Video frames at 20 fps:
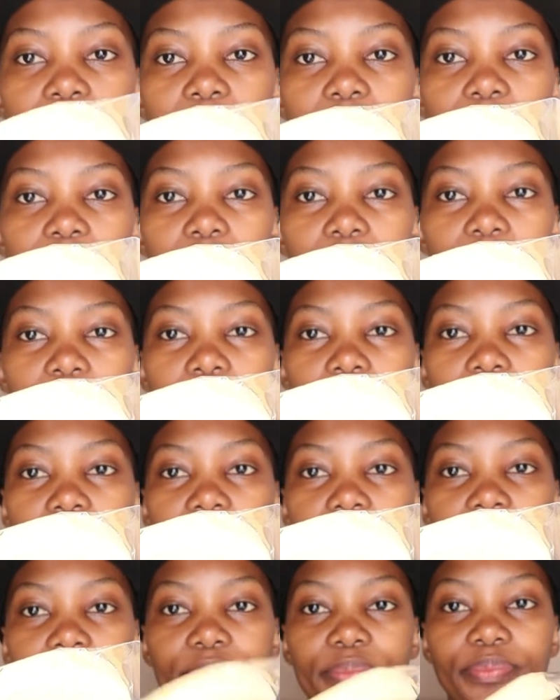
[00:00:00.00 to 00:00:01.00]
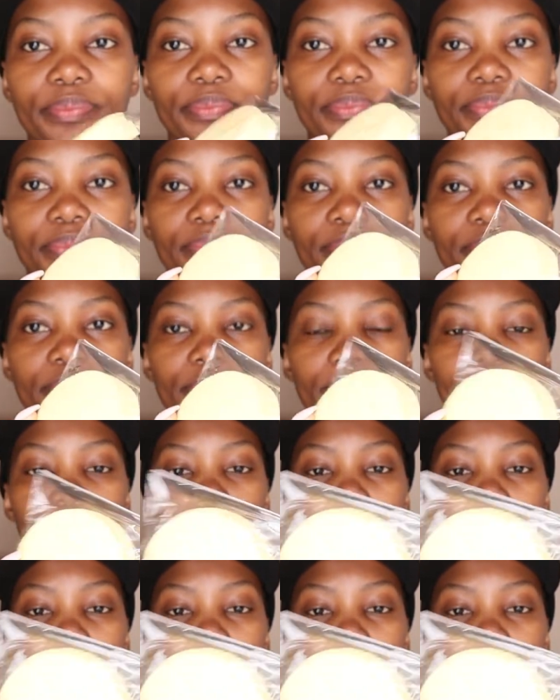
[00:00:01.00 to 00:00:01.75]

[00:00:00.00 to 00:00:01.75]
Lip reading: No one is speaking in this clip.